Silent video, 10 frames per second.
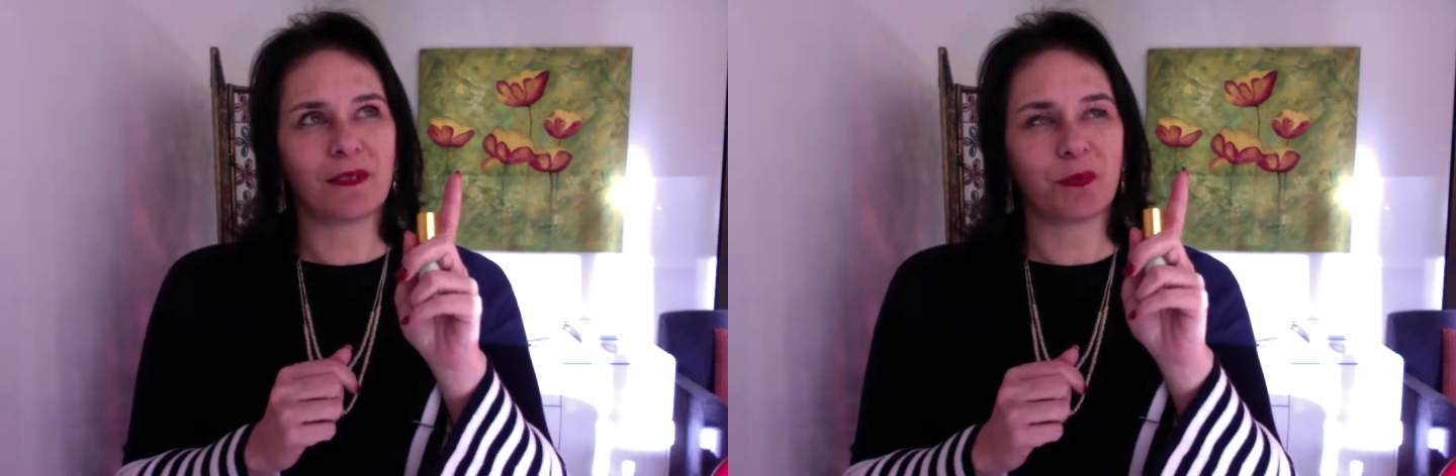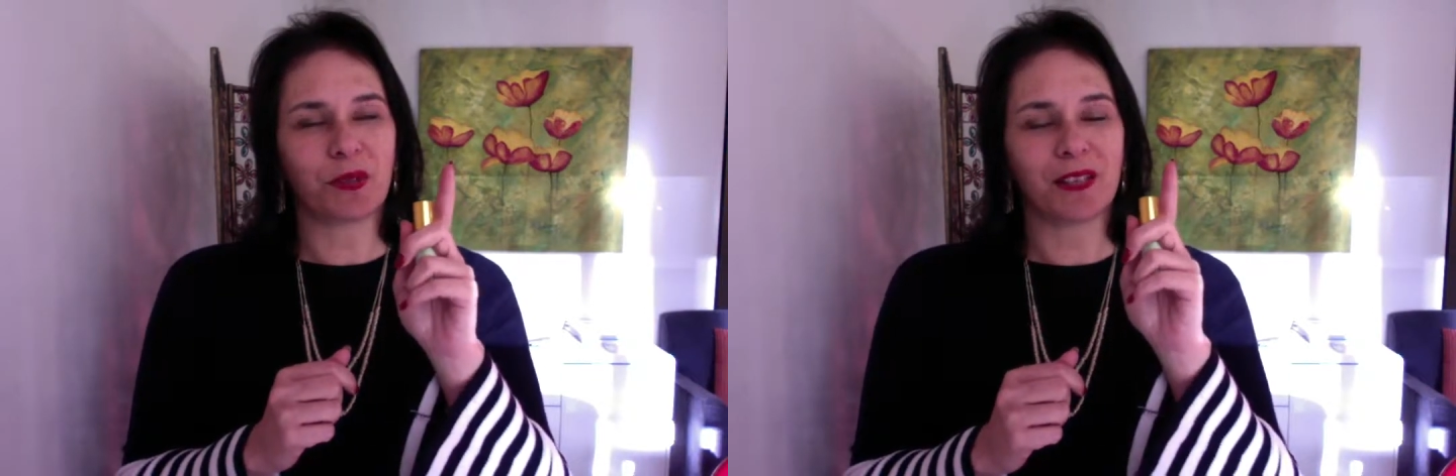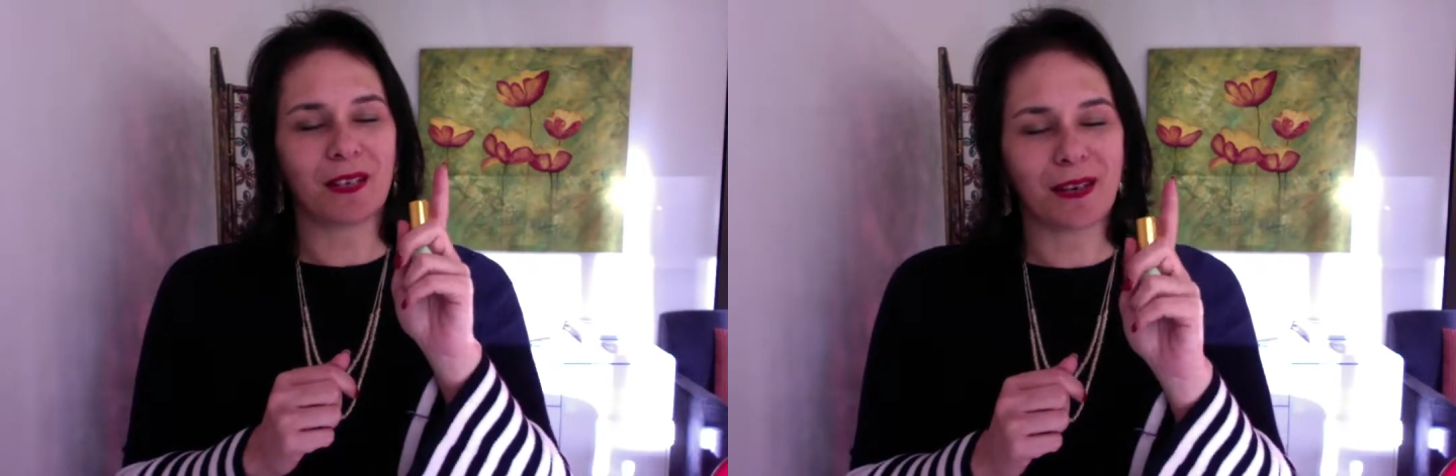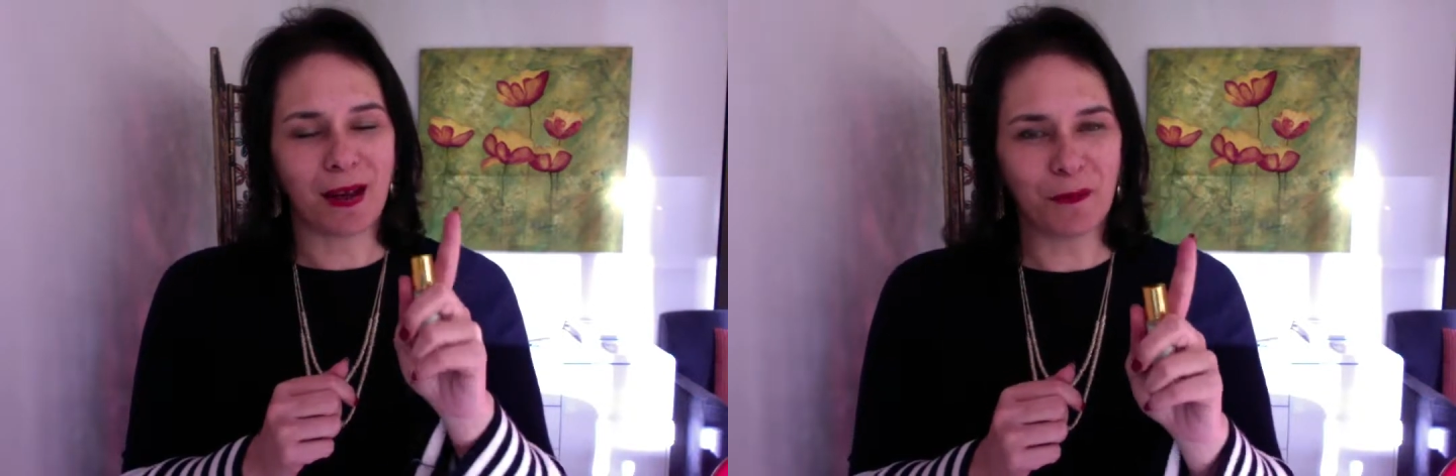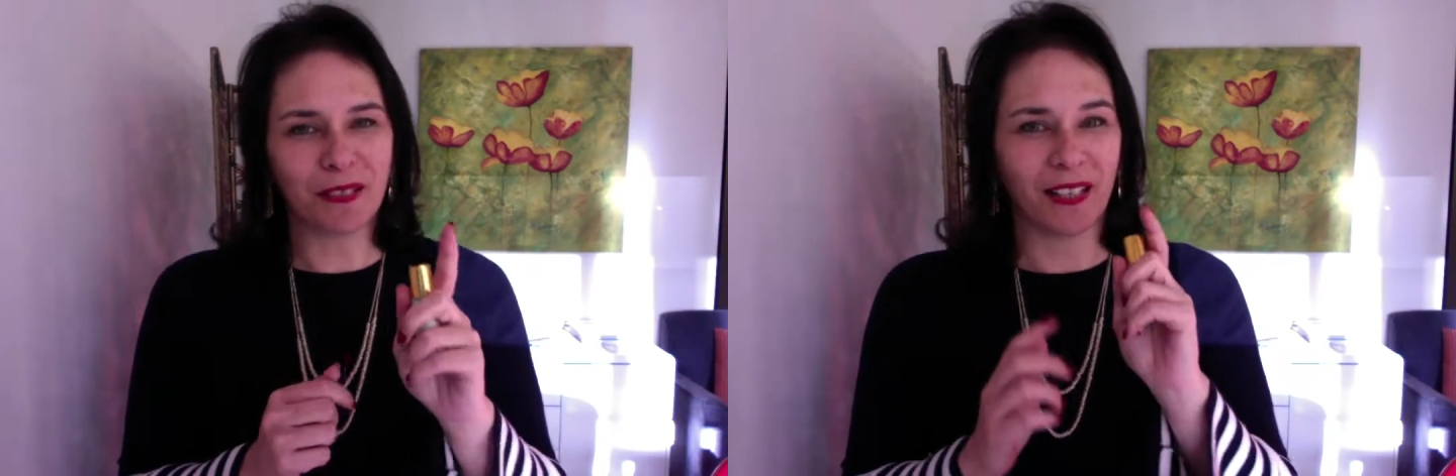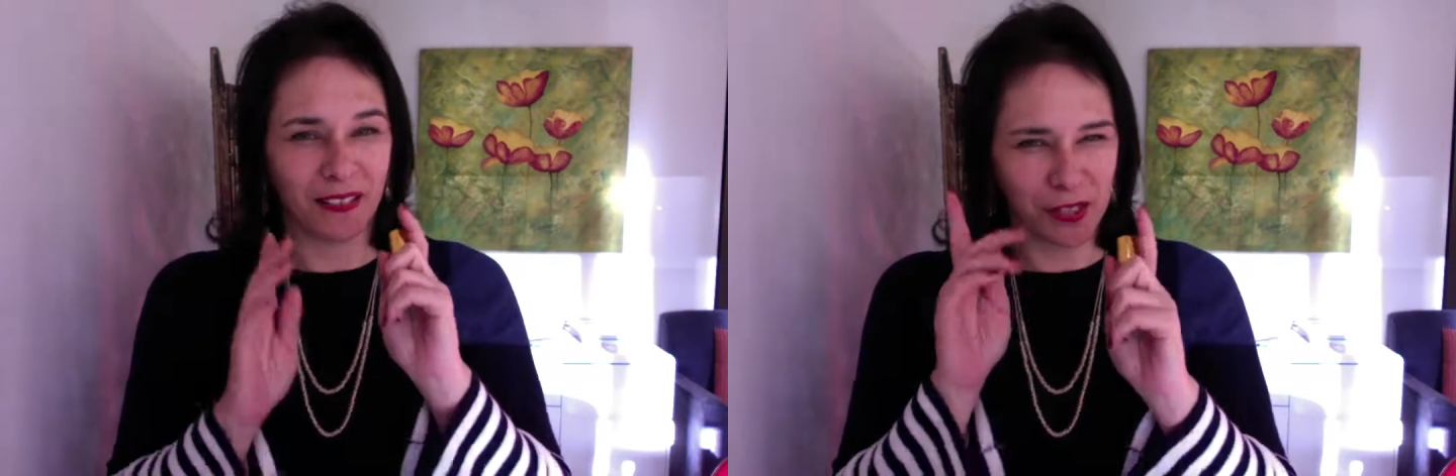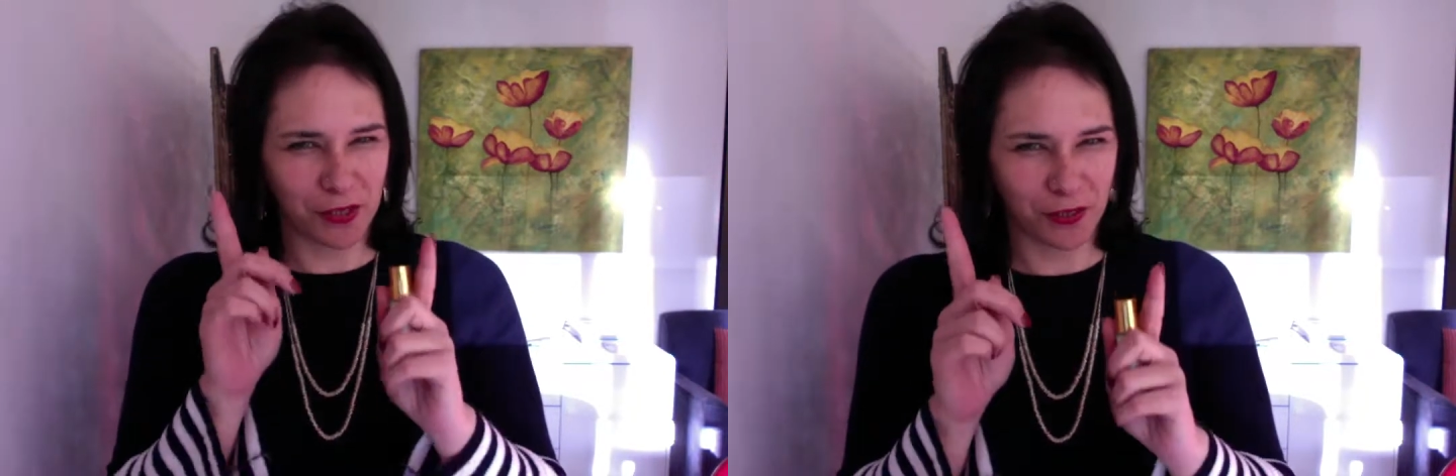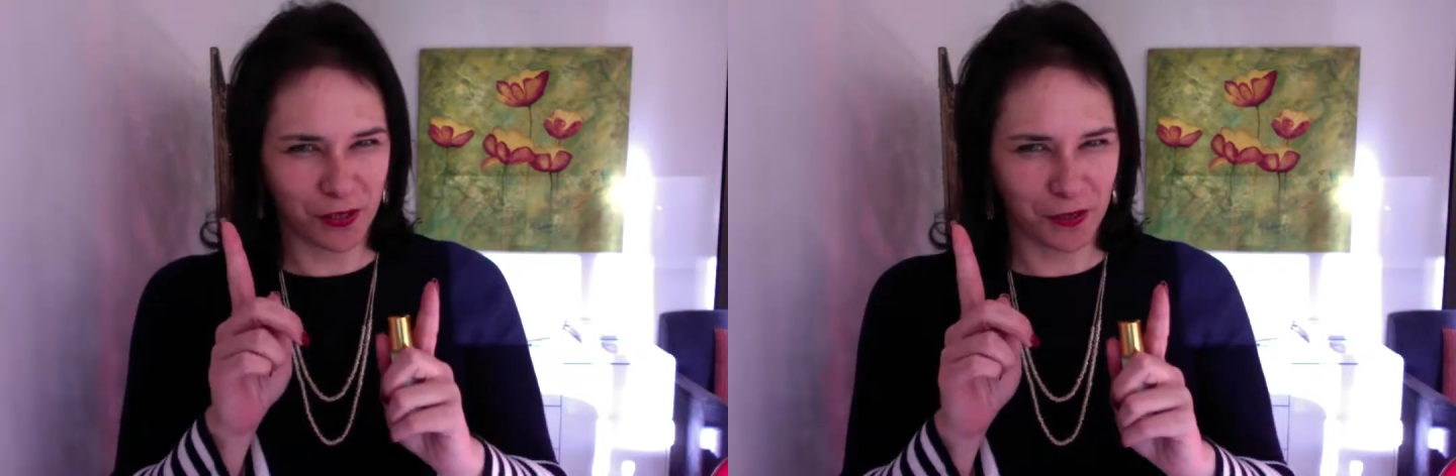put the number like
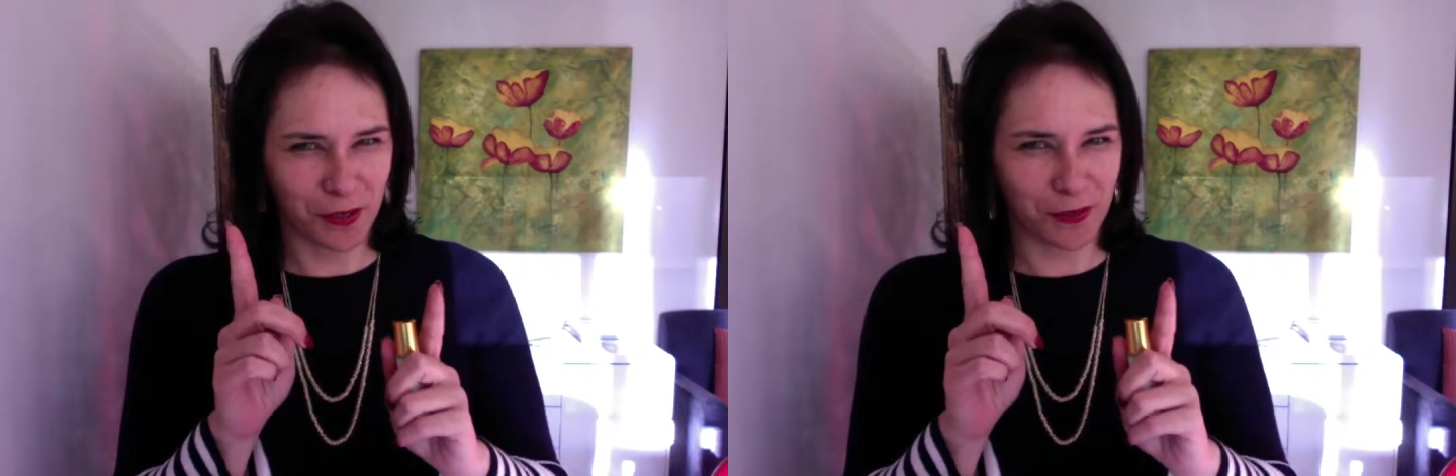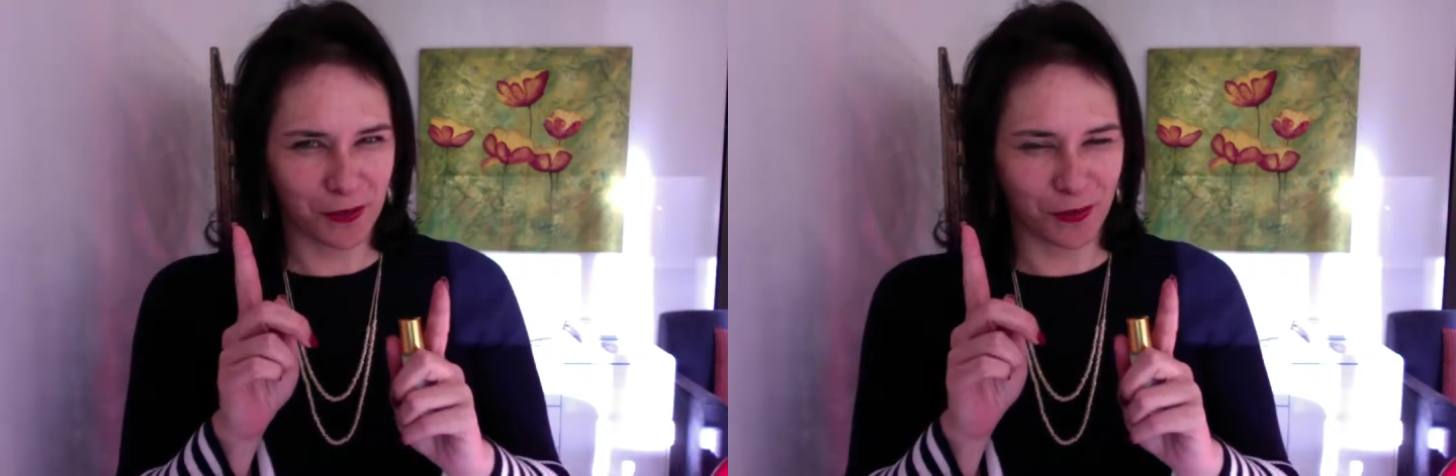listen to these